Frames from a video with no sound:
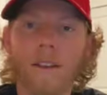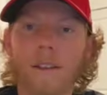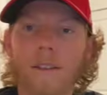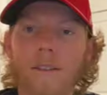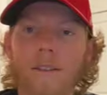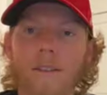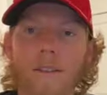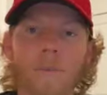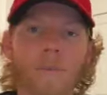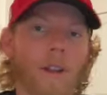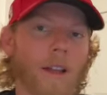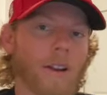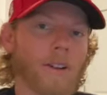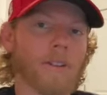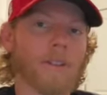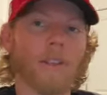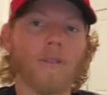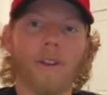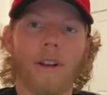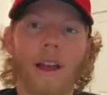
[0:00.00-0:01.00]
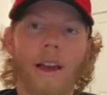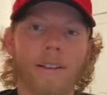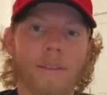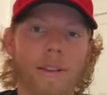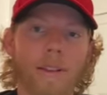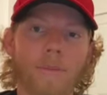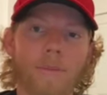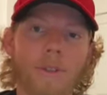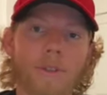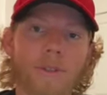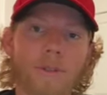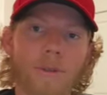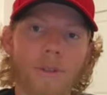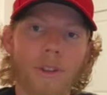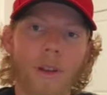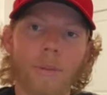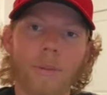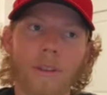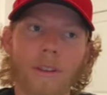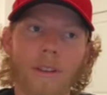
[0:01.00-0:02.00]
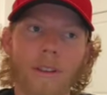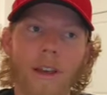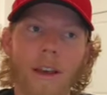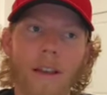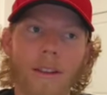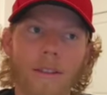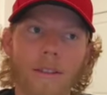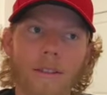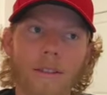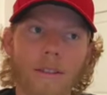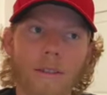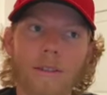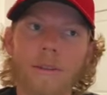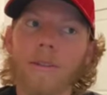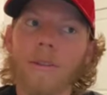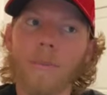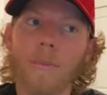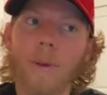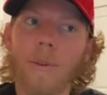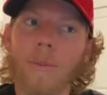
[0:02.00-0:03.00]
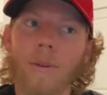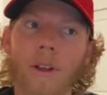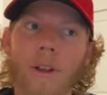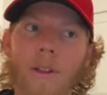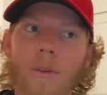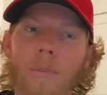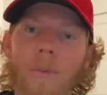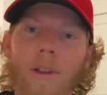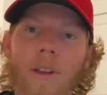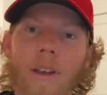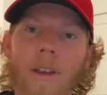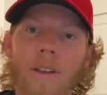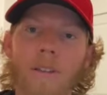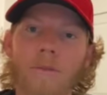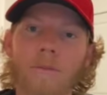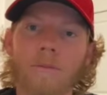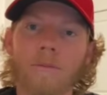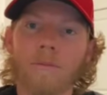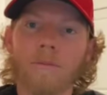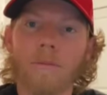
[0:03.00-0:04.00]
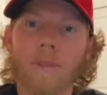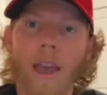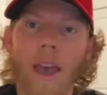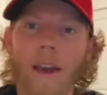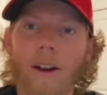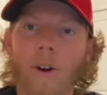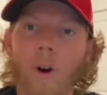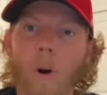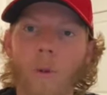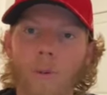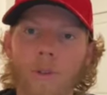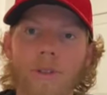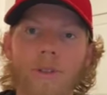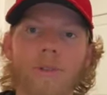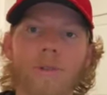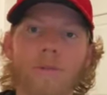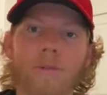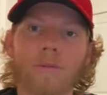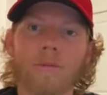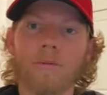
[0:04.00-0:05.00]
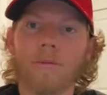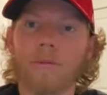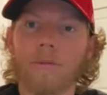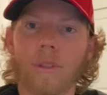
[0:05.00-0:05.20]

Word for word: Some letters even ask him to do something that the people on the plane had hopes to do,